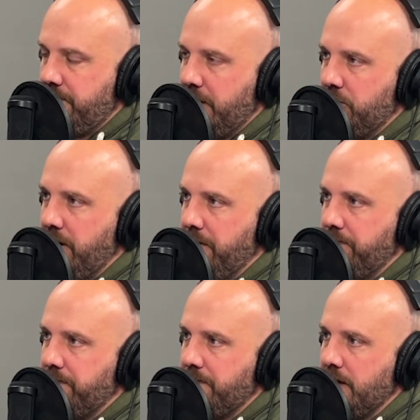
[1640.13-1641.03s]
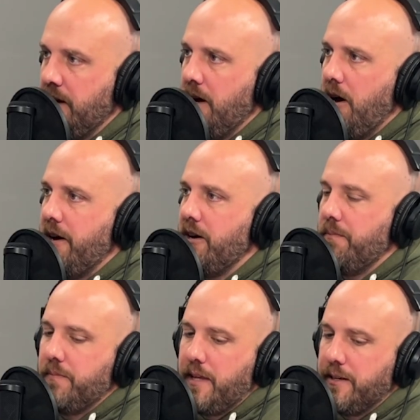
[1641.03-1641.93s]
That's right. All right,
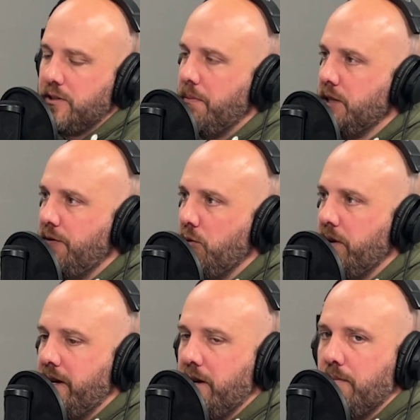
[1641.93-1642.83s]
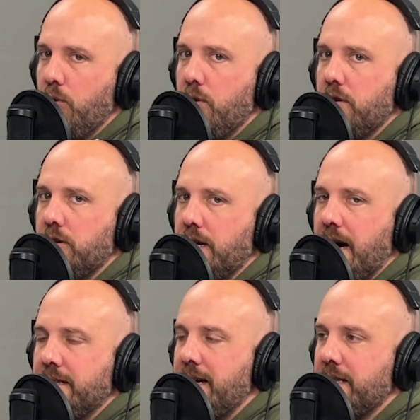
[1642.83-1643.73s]
y'all. Thanks so much. If you want to hear more,
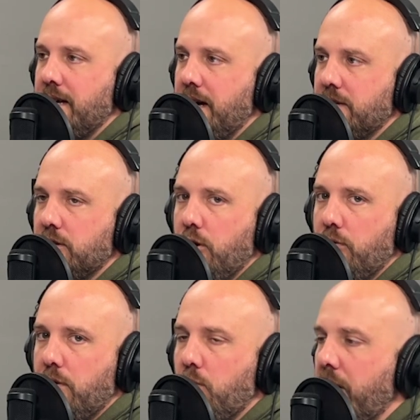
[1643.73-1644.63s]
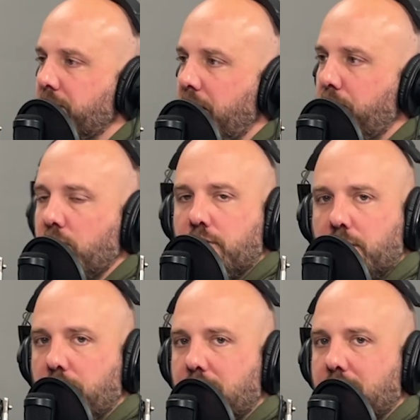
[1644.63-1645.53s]
contact us. Go to our website,
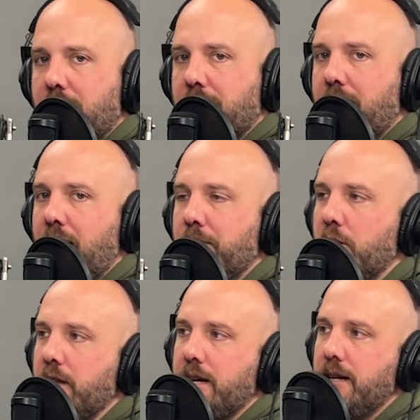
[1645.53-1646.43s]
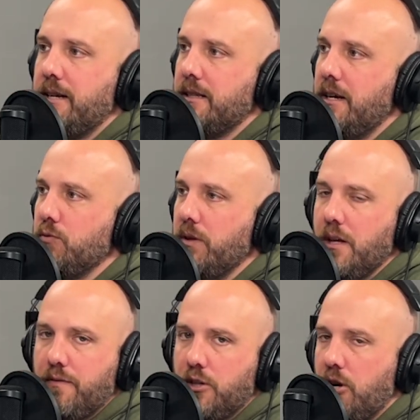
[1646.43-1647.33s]
ProStruct360.com. Go to the Contact Us. We
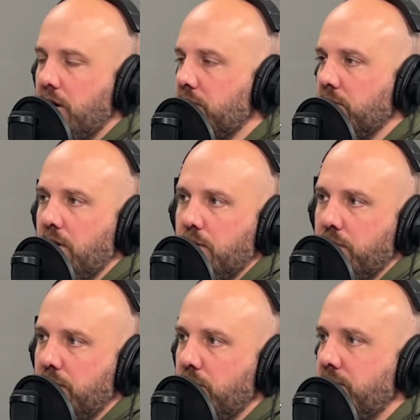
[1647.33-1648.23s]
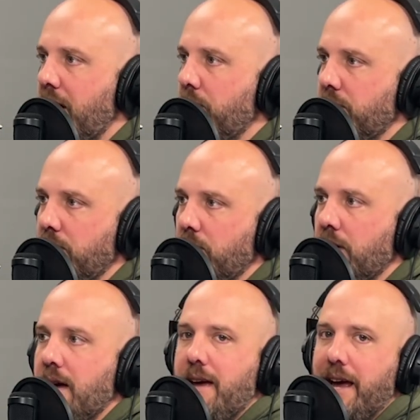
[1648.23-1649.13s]
love to talk with you, chat with you,
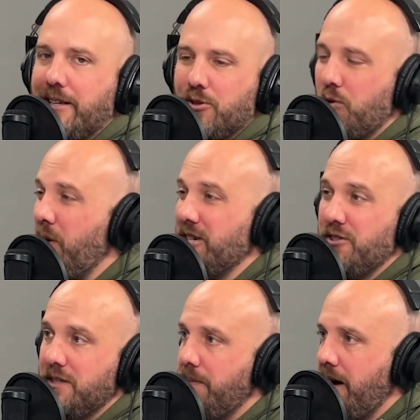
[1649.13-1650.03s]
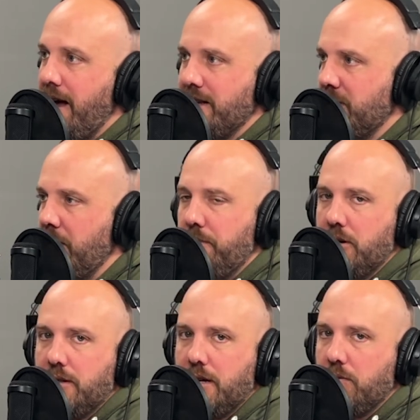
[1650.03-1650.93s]
answer questions about estimate
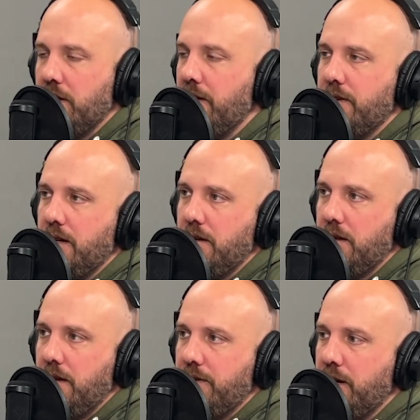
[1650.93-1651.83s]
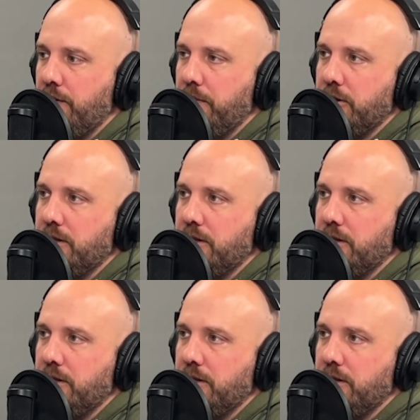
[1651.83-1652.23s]
building. We love to hear from you.